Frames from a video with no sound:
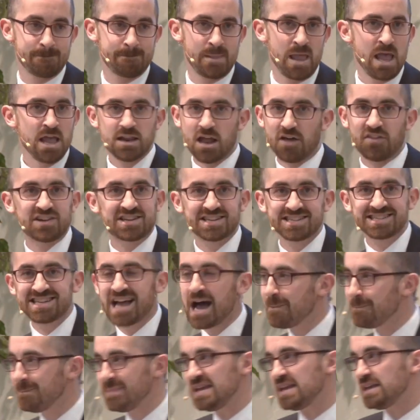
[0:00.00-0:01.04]
Now, that does
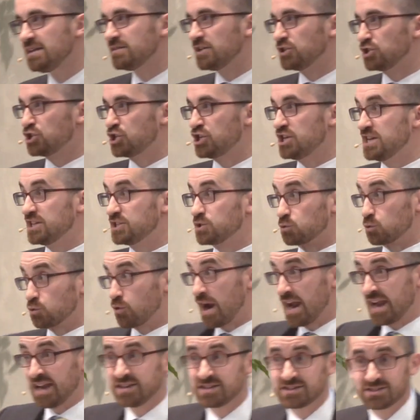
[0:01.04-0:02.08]
not mean that she is
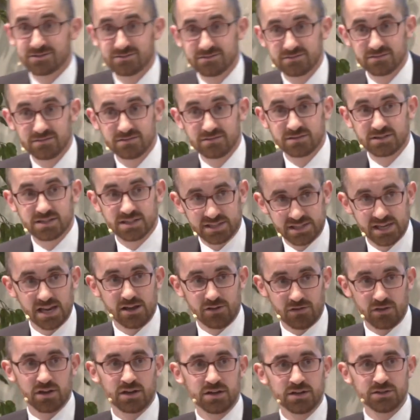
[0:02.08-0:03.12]
right to say
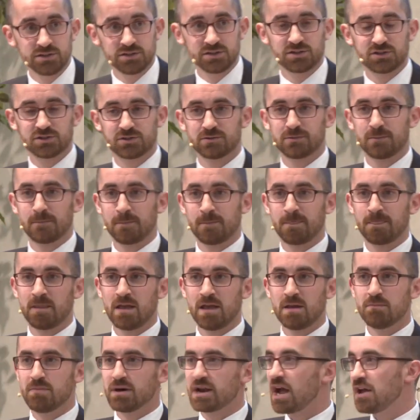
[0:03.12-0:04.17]
this,
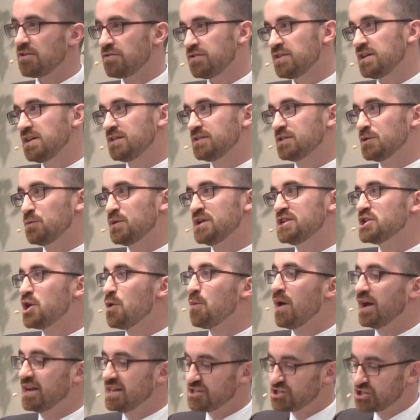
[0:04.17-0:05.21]
but I think that we don't
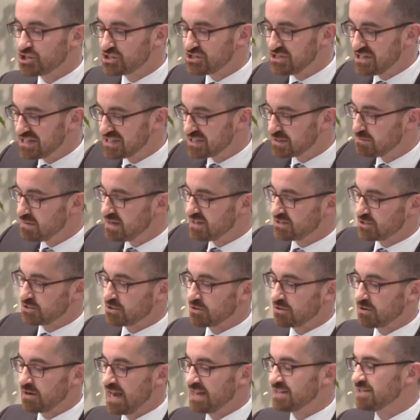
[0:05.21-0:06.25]
want to just dismiss
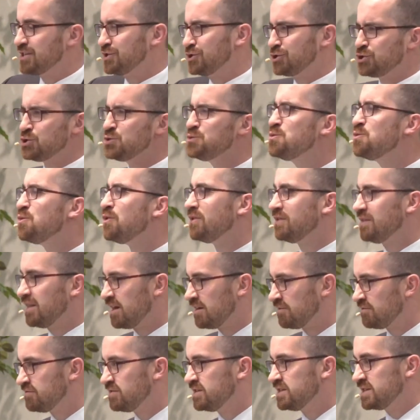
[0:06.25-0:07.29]
her as a tool
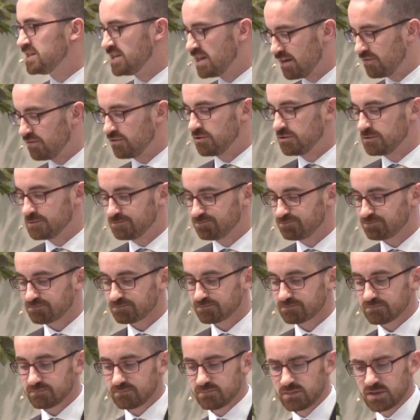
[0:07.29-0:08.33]
of the devil.
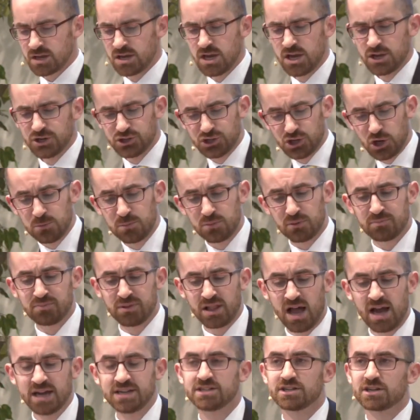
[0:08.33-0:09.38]
Job
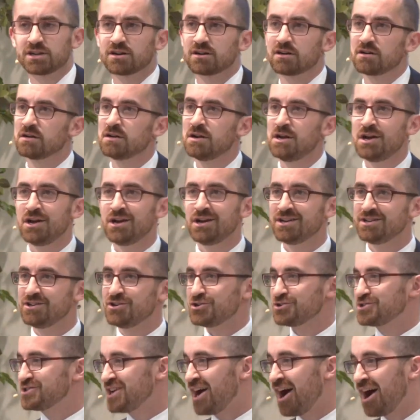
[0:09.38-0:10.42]
replied to her, you're
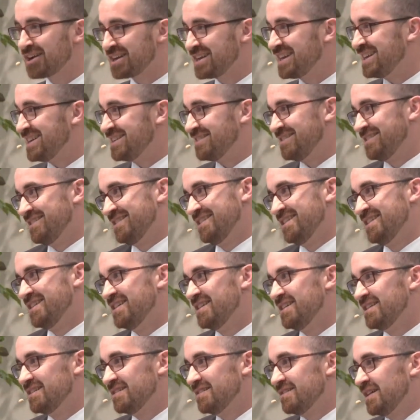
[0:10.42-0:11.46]
talking
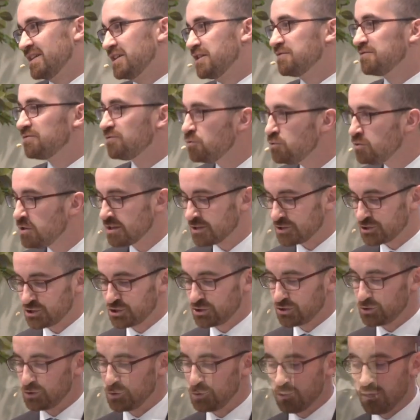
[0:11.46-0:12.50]
like a
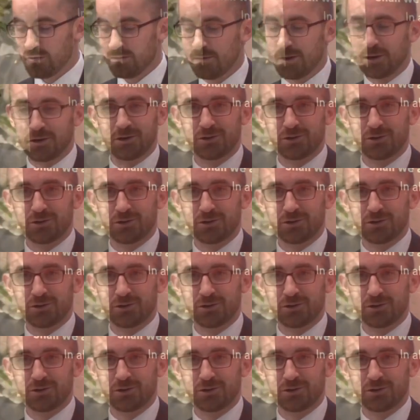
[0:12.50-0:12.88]
foolish woman.